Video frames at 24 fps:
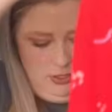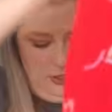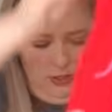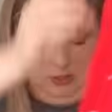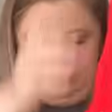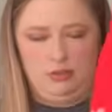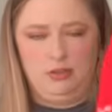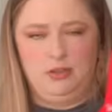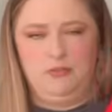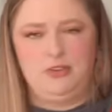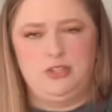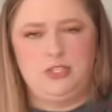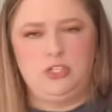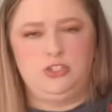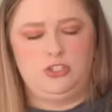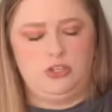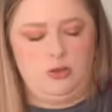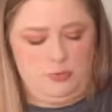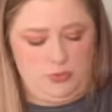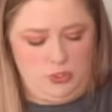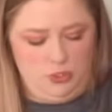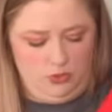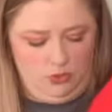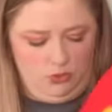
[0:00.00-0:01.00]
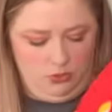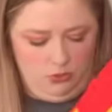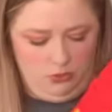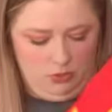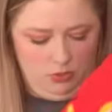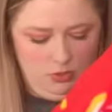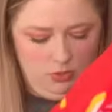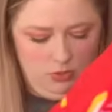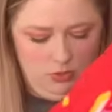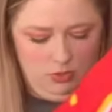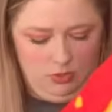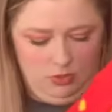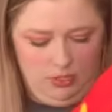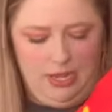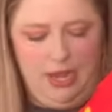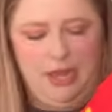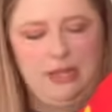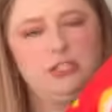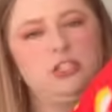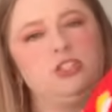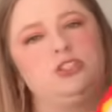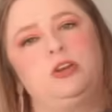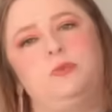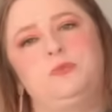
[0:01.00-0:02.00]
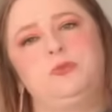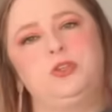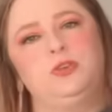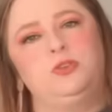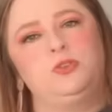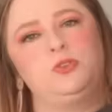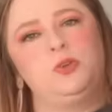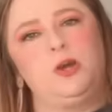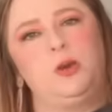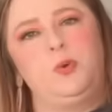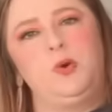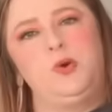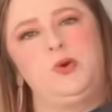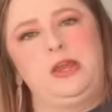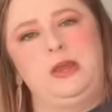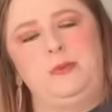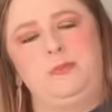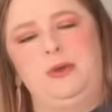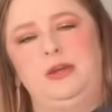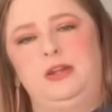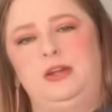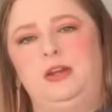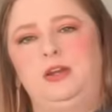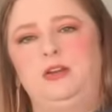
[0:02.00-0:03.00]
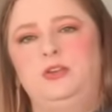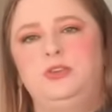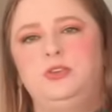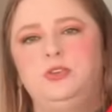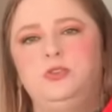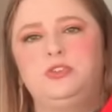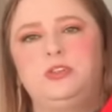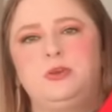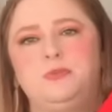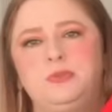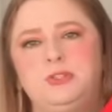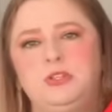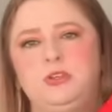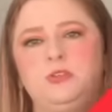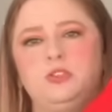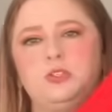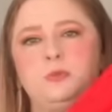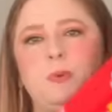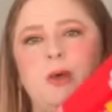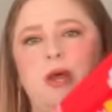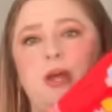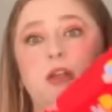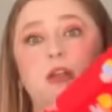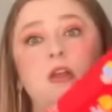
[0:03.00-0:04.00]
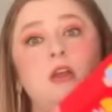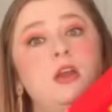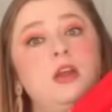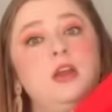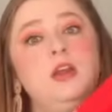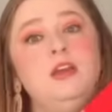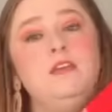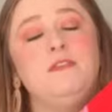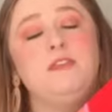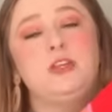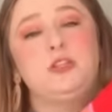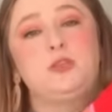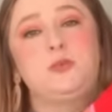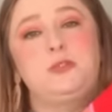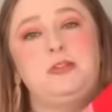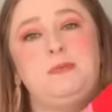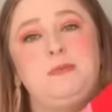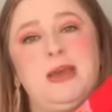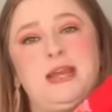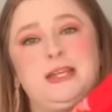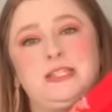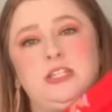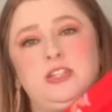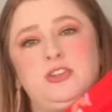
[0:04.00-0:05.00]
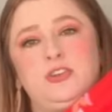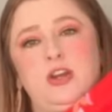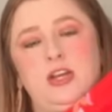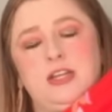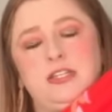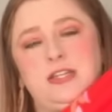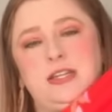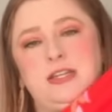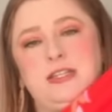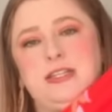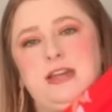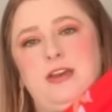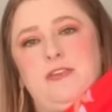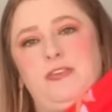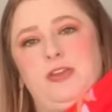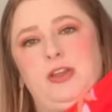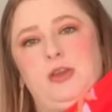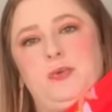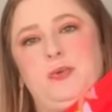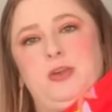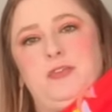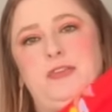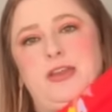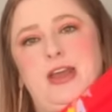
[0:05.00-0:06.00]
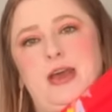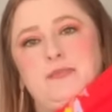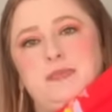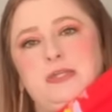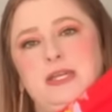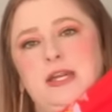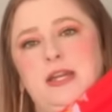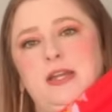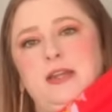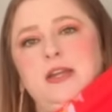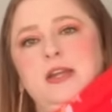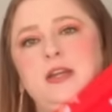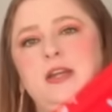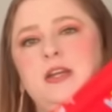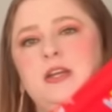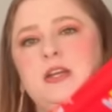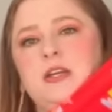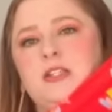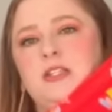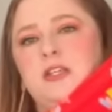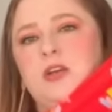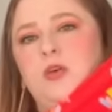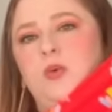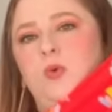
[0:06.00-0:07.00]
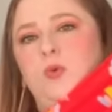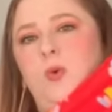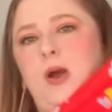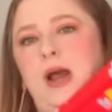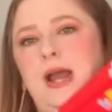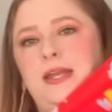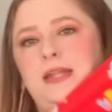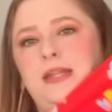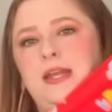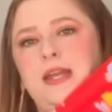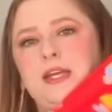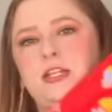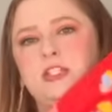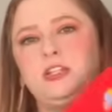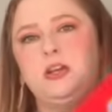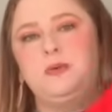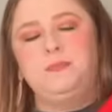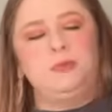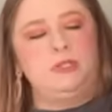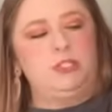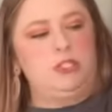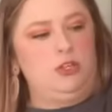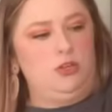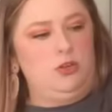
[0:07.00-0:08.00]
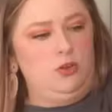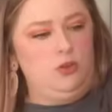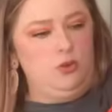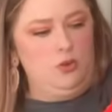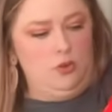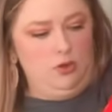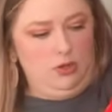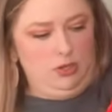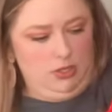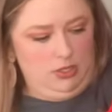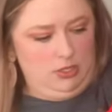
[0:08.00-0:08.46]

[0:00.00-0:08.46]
If it's a jumpsuit, yeah, it's a jumpsuit, so I won't keep it. I don't do jumpsuits, but this was a maxi dress. I definitely would have kept it. So wide leg jumpsuit.